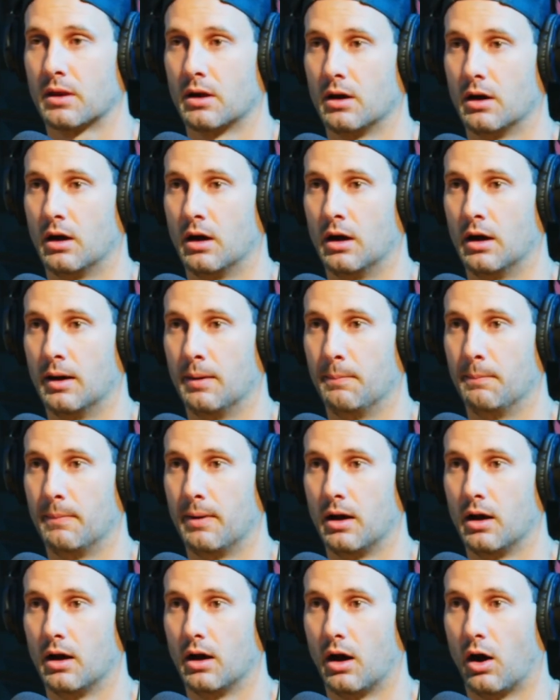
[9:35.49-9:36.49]
are
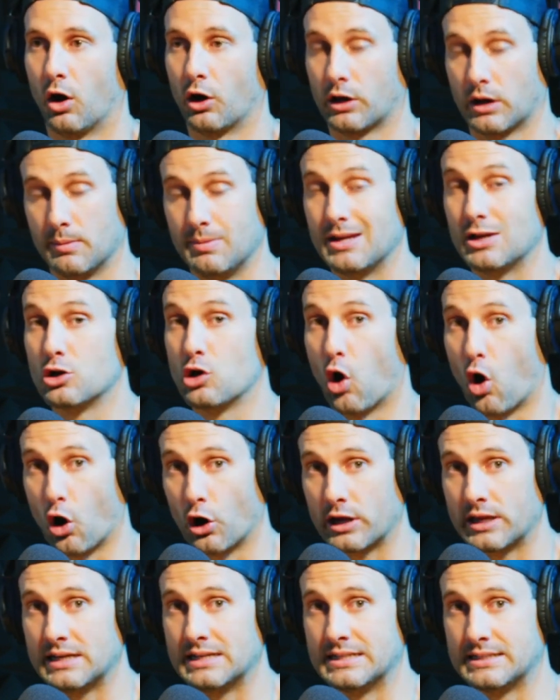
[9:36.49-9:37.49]
going to be
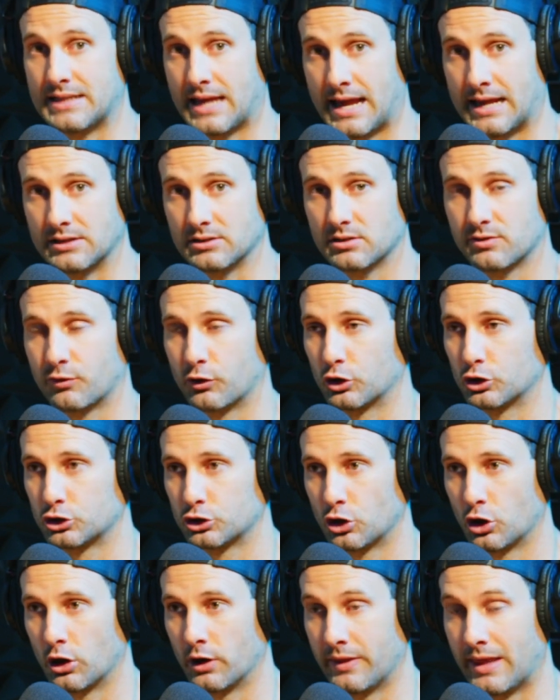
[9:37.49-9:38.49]
guarded and tensed for
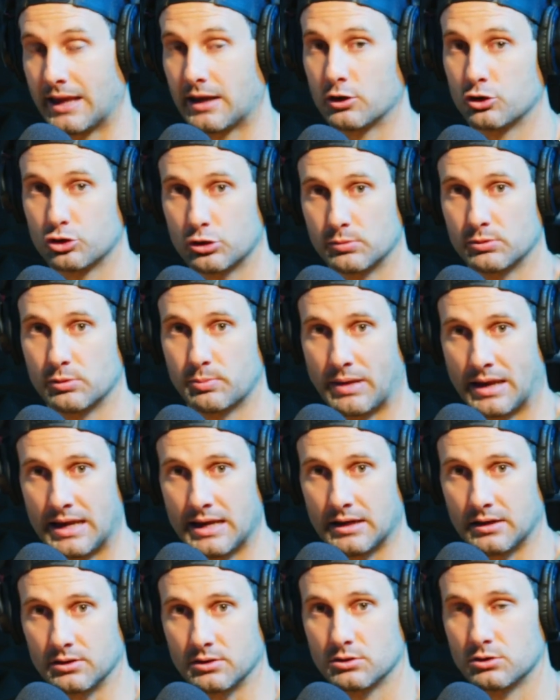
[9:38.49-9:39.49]
sure. And they contribute to
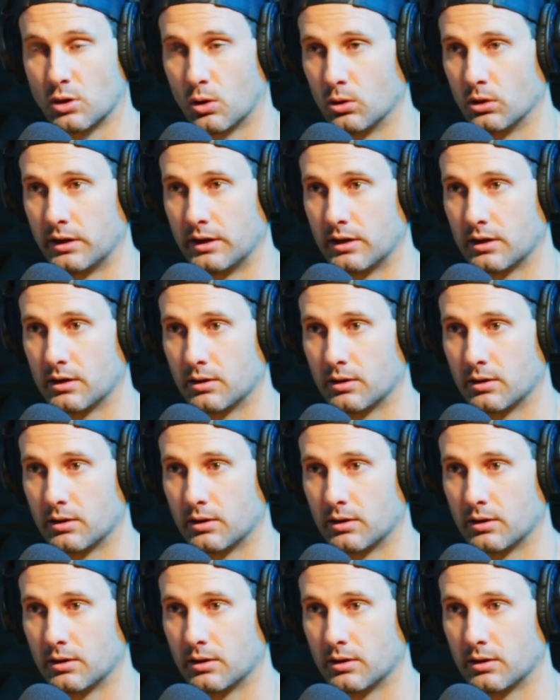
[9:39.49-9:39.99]
pain. Totally.